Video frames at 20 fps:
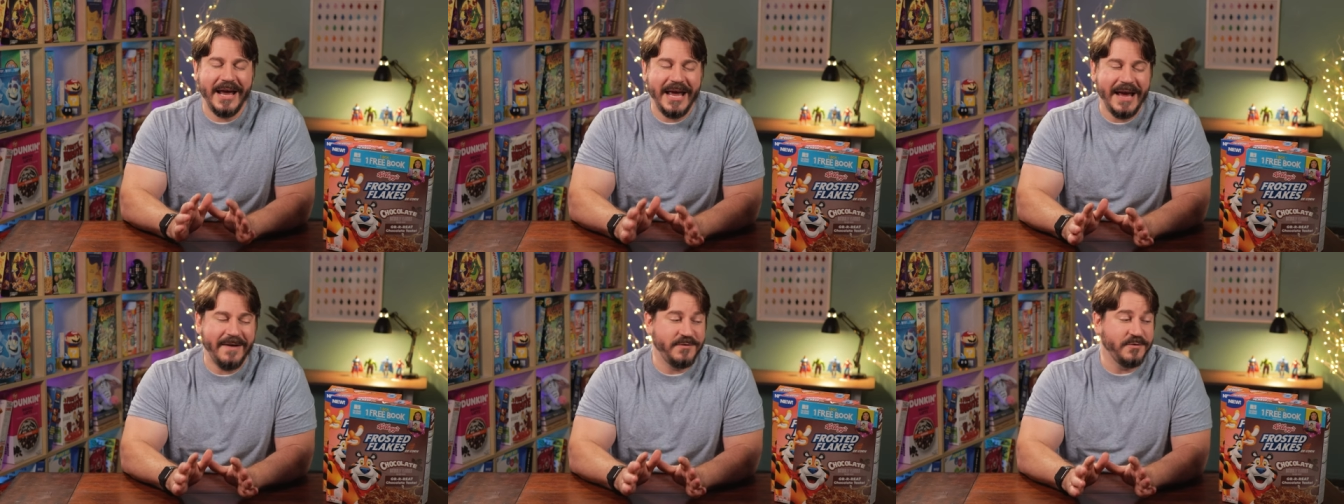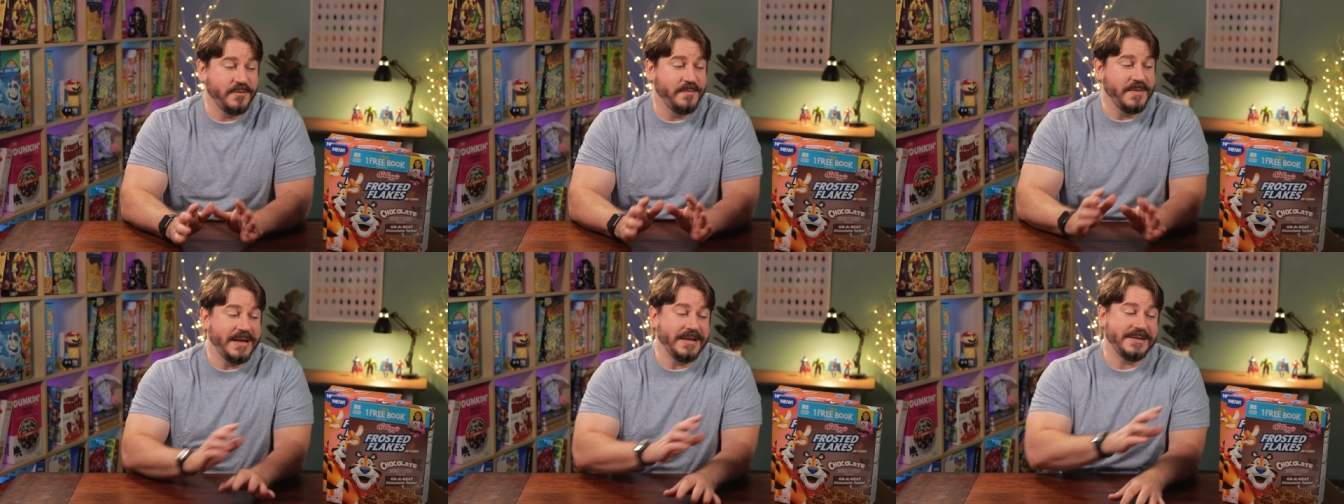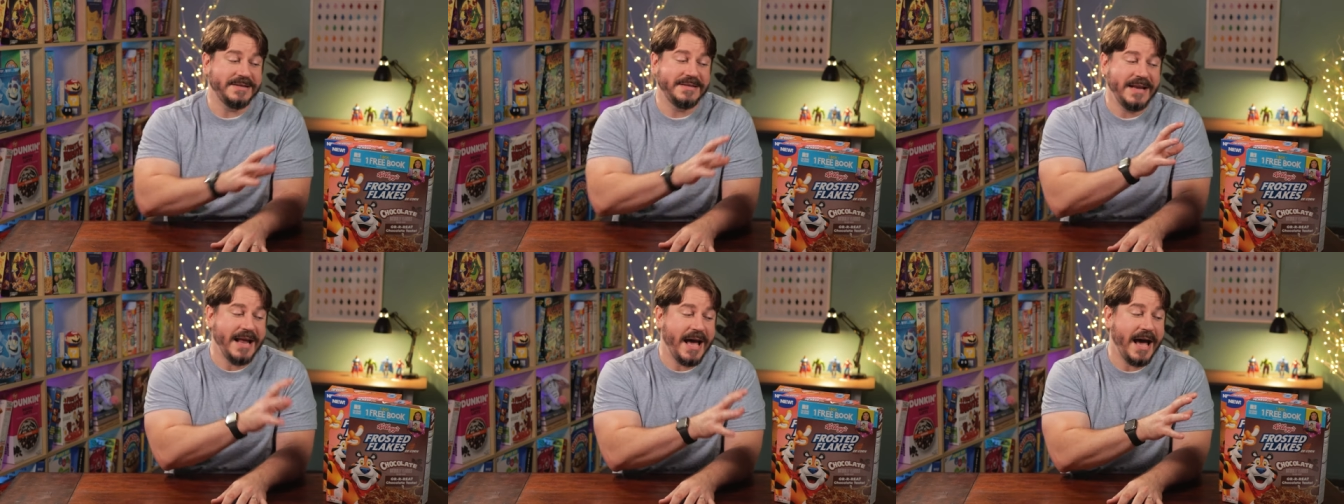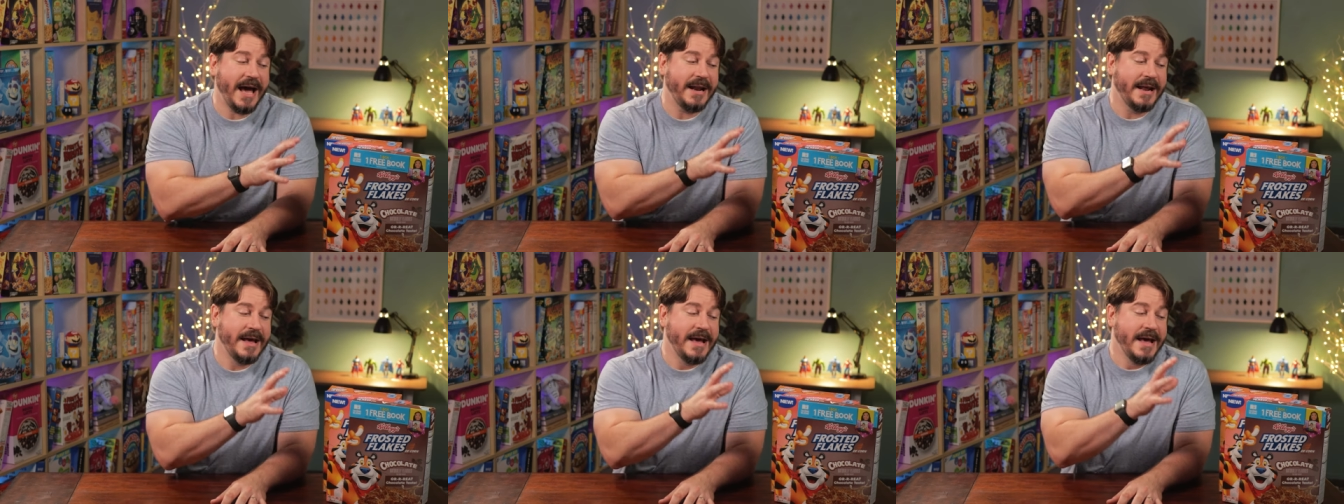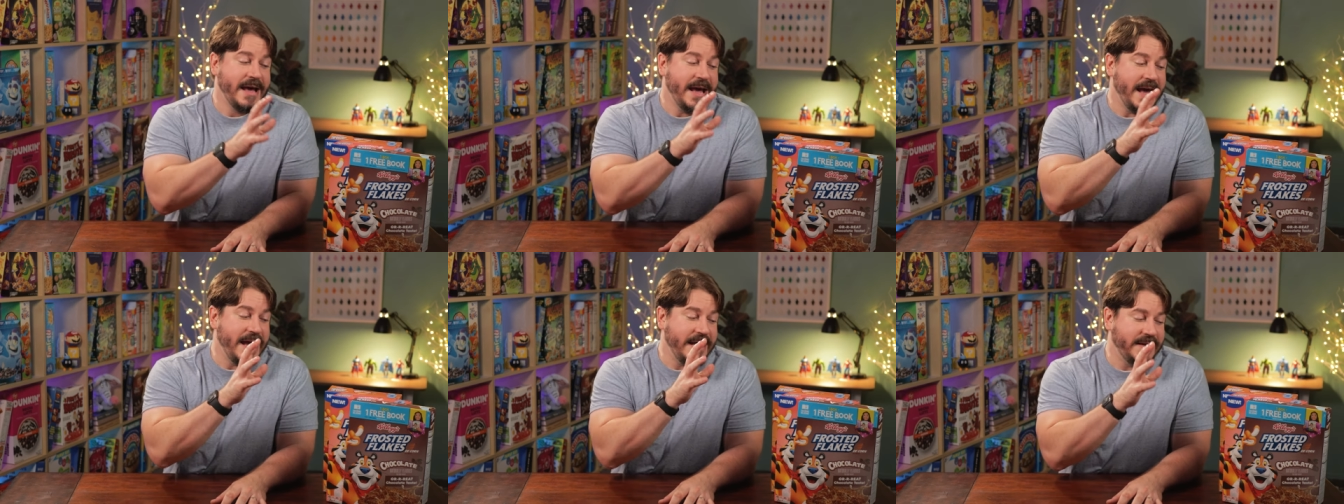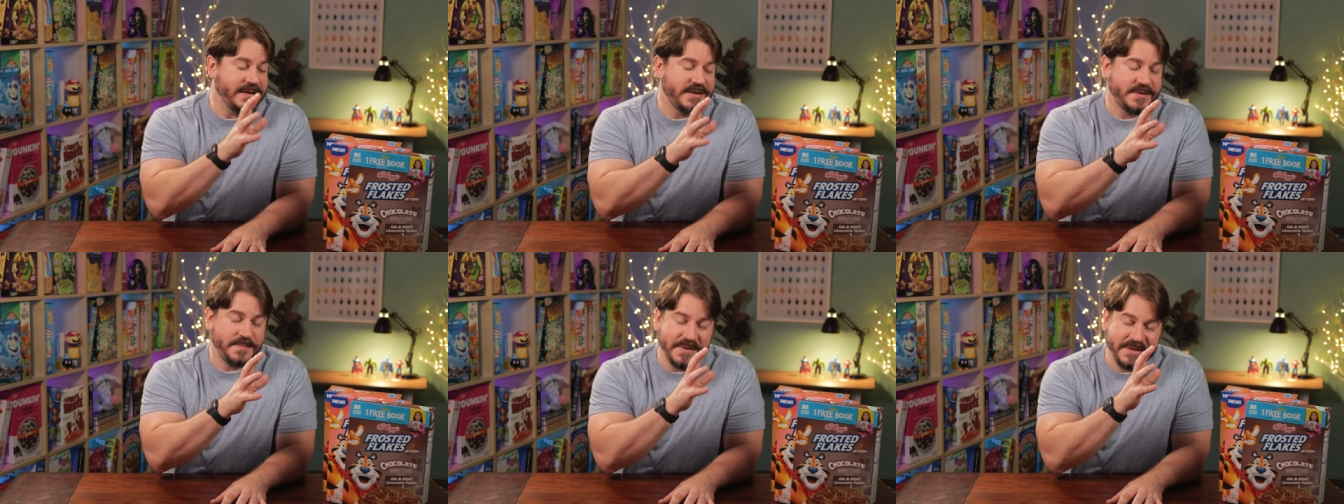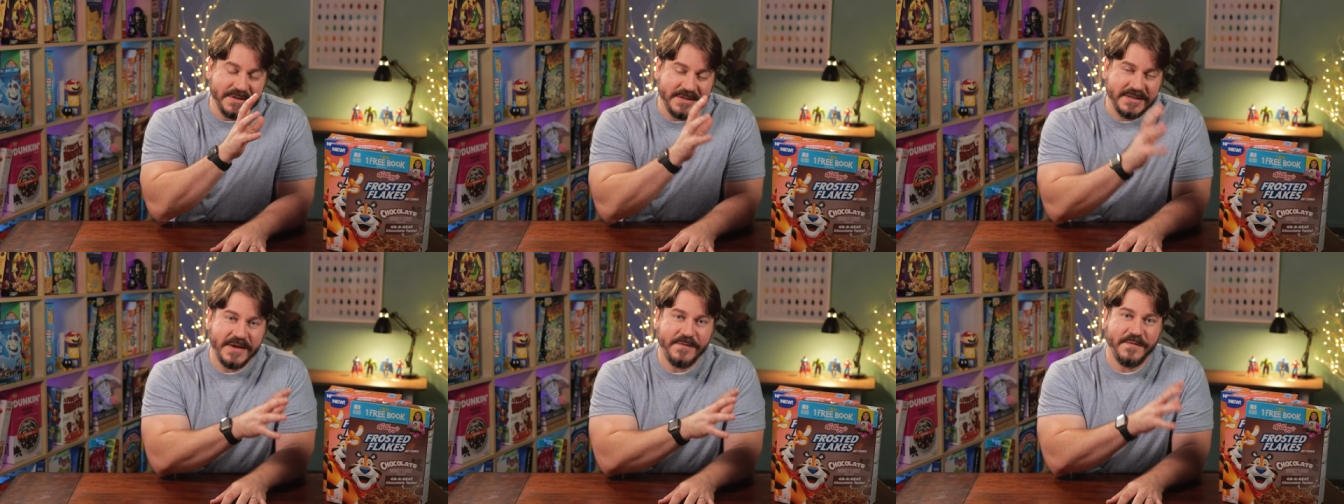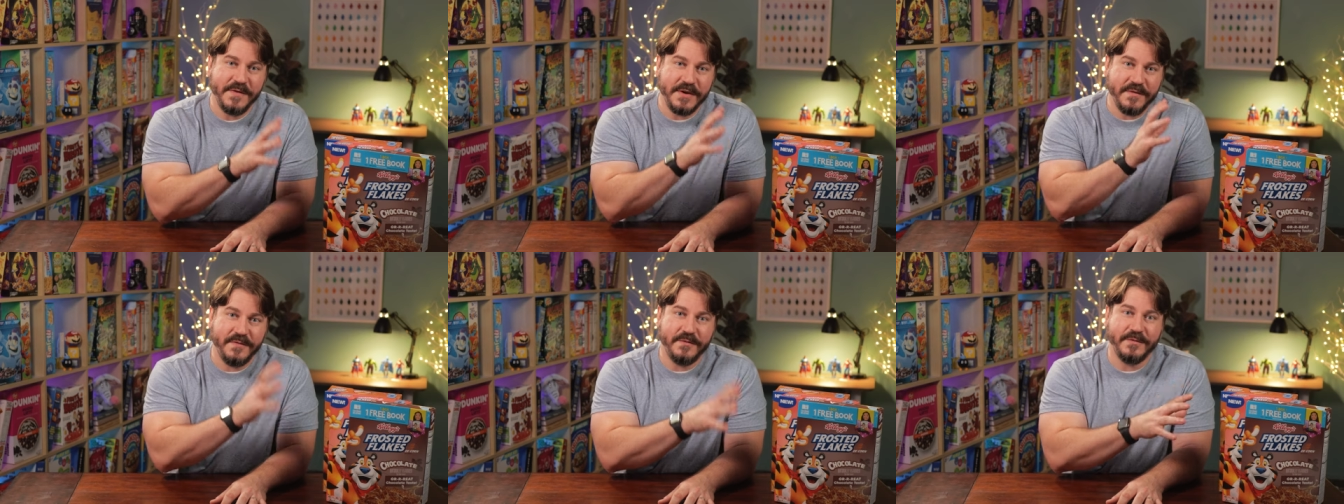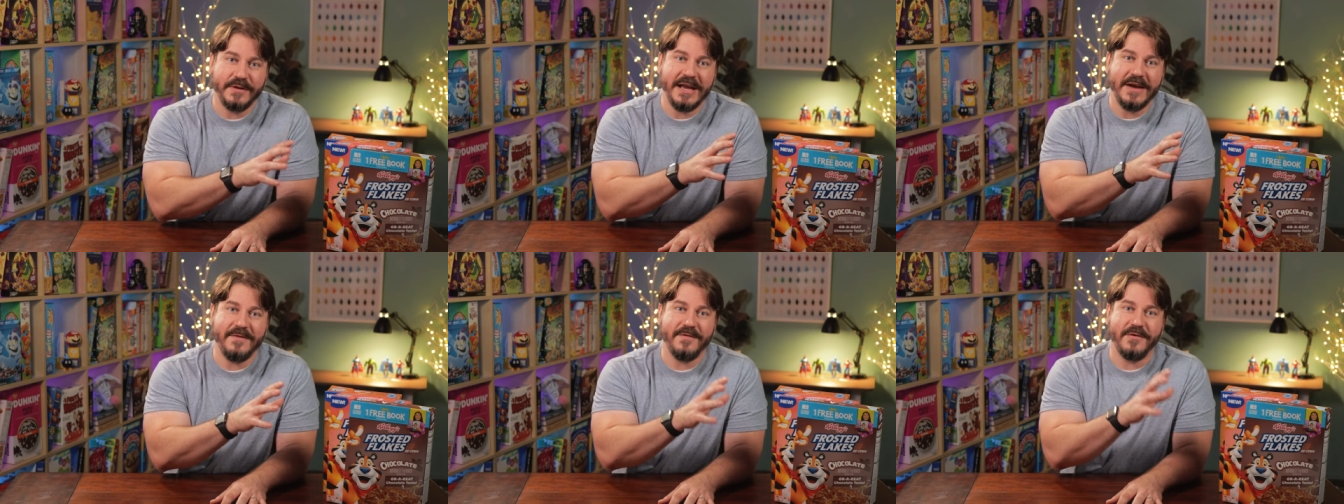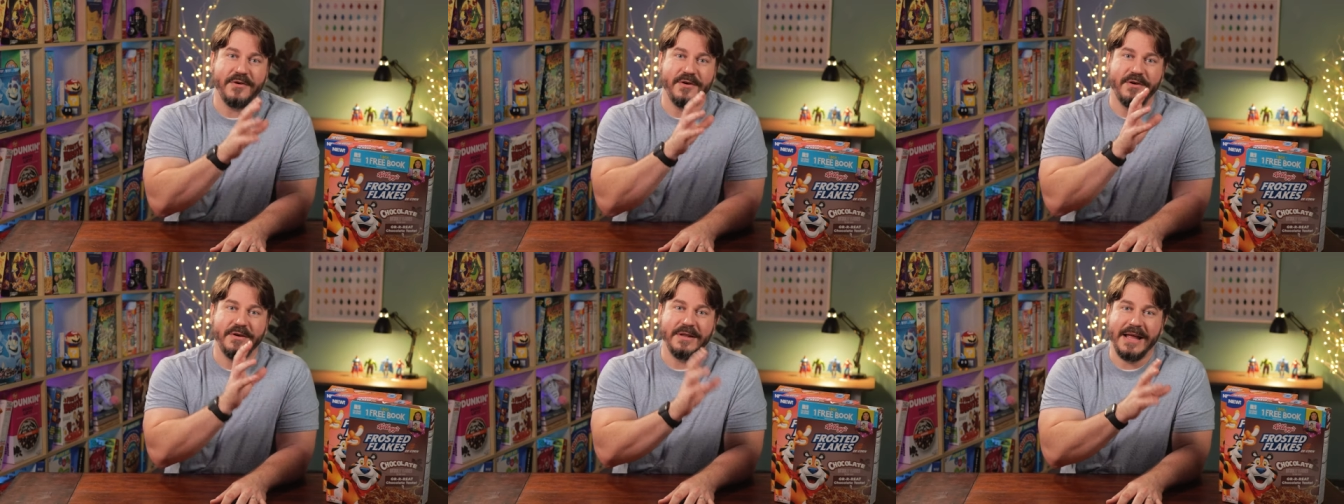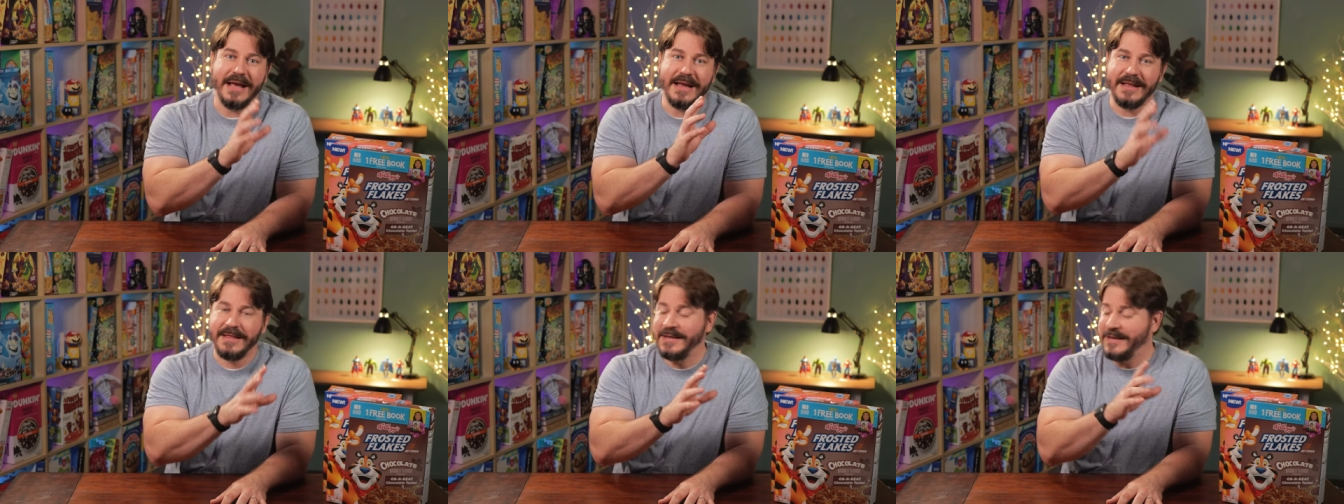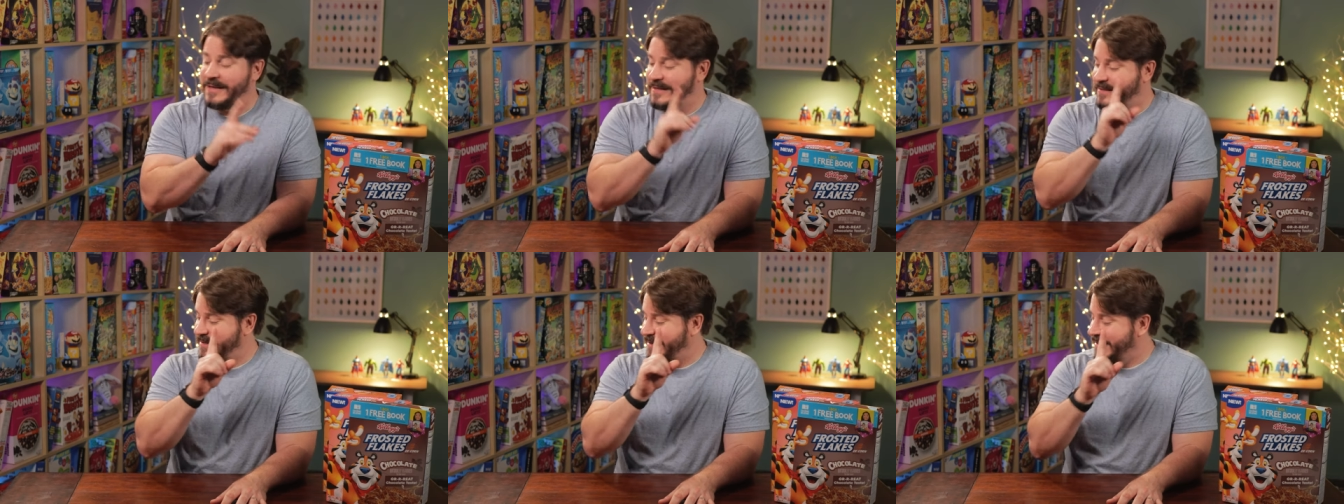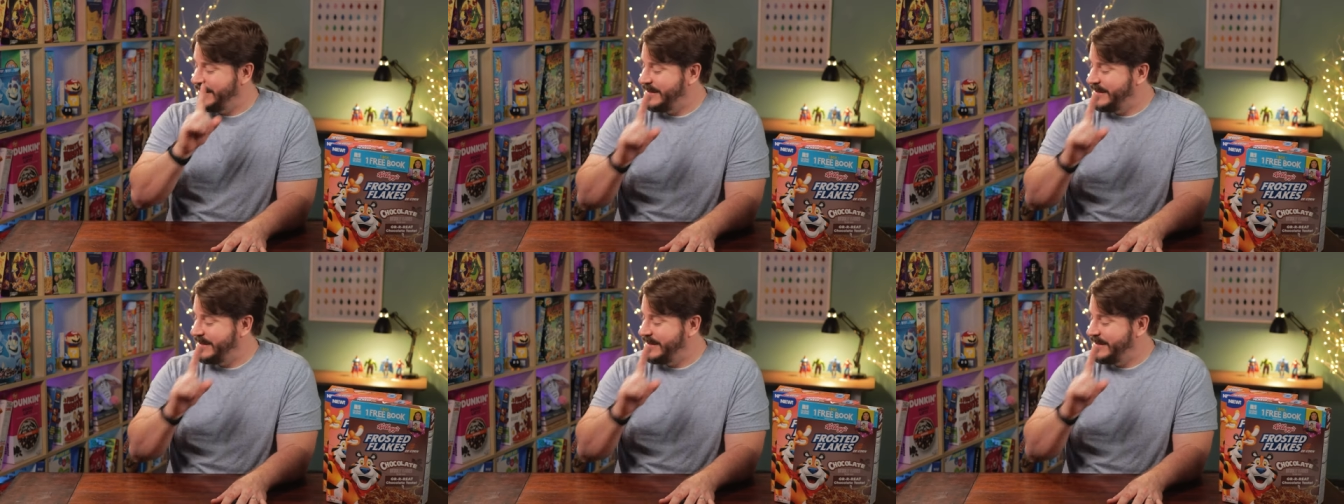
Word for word: I have to admit, it's not a specific flavor like this.